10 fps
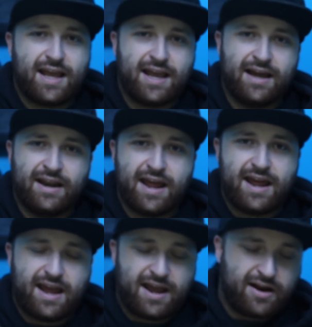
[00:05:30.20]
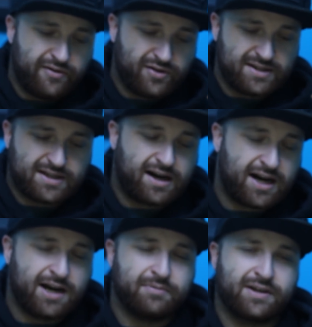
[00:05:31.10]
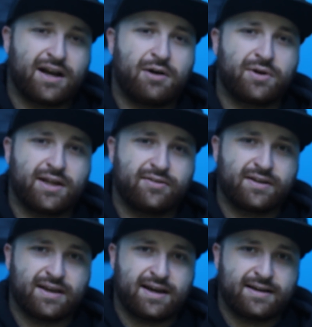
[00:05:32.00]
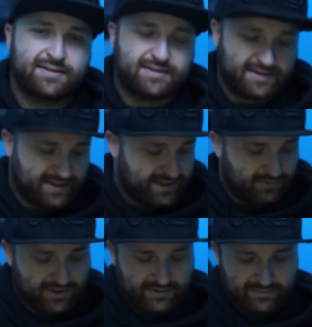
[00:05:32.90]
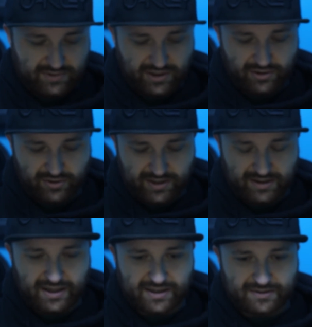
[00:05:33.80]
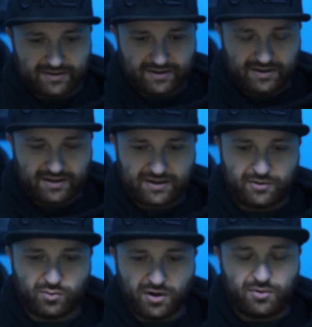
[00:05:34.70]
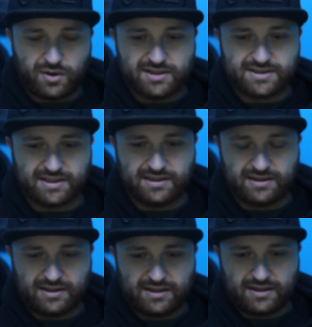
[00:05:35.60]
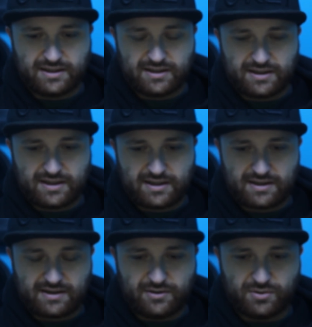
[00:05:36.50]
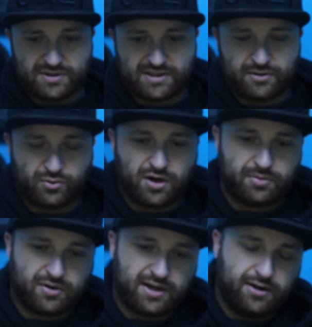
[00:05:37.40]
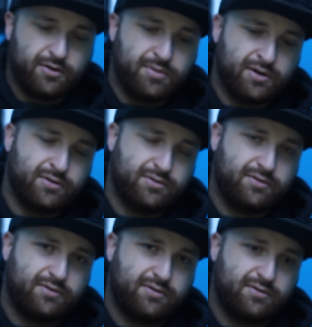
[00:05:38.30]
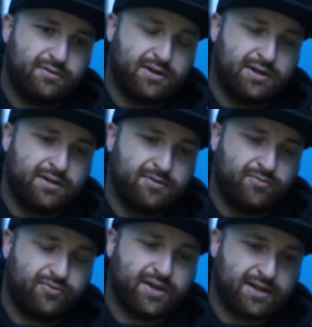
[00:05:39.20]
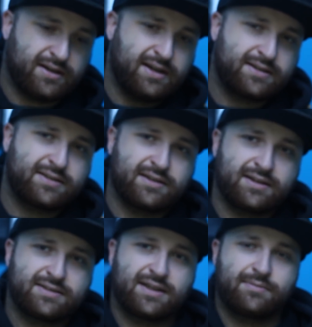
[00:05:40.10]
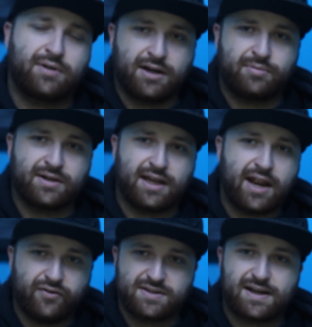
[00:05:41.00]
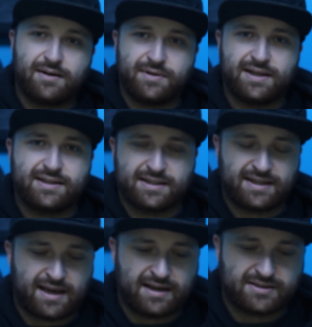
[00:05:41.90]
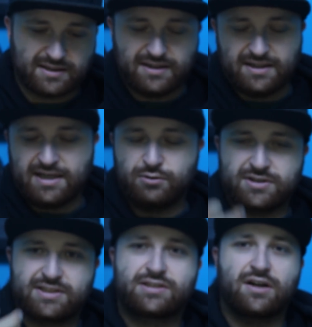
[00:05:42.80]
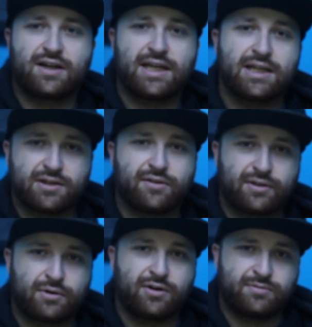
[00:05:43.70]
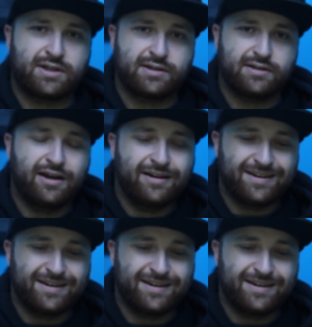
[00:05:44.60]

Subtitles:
and every time the guy would hit the gas, it would literally, like, what was it? It was the rubber elbow that connects to the intake piping, and every time he hit the gas, it would suck it into the throttle body.